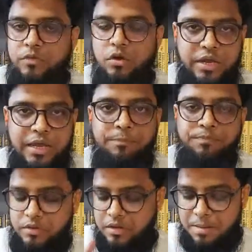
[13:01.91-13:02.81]

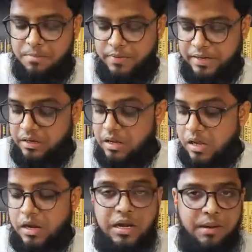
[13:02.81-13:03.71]
Okay, number one.
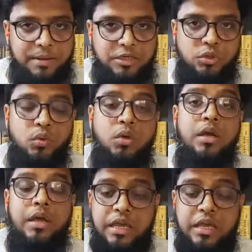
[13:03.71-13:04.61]
Number
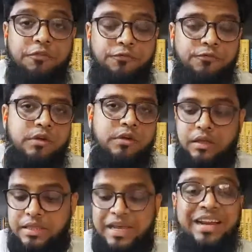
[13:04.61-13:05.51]
two, if
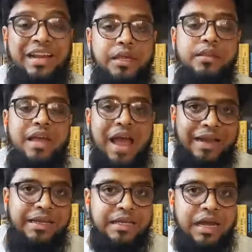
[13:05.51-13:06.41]
there is
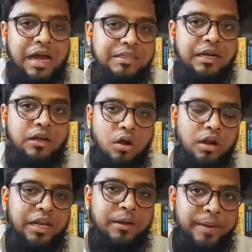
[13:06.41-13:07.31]
any other
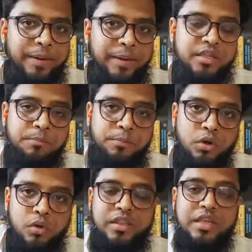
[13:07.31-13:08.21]
chronic medicine
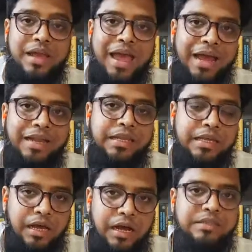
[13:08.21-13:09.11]
producing
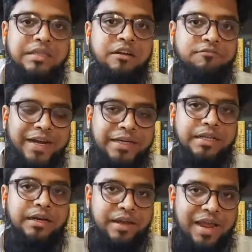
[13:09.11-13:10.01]
any other
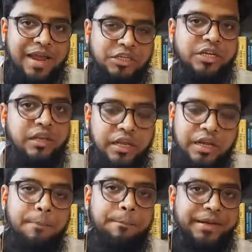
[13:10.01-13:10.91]
vital reaction
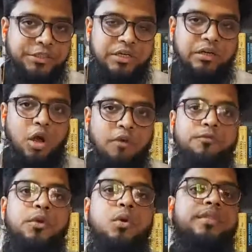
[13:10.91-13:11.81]
in a patient of
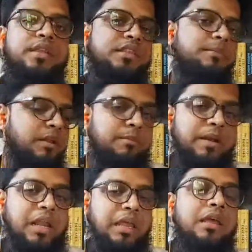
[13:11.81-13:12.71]
low
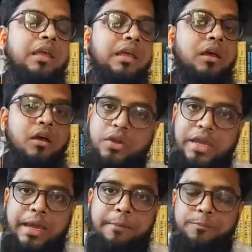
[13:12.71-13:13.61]
susceptibility,
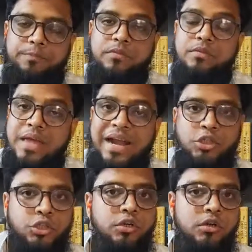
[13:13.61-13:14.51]
okay,
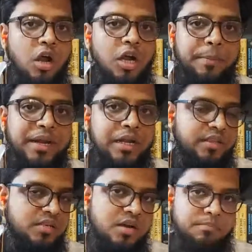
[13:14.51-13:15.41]
that should not be
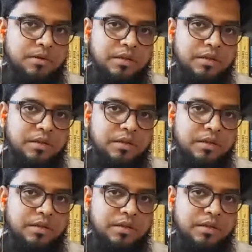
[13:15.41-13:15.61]
disturbed.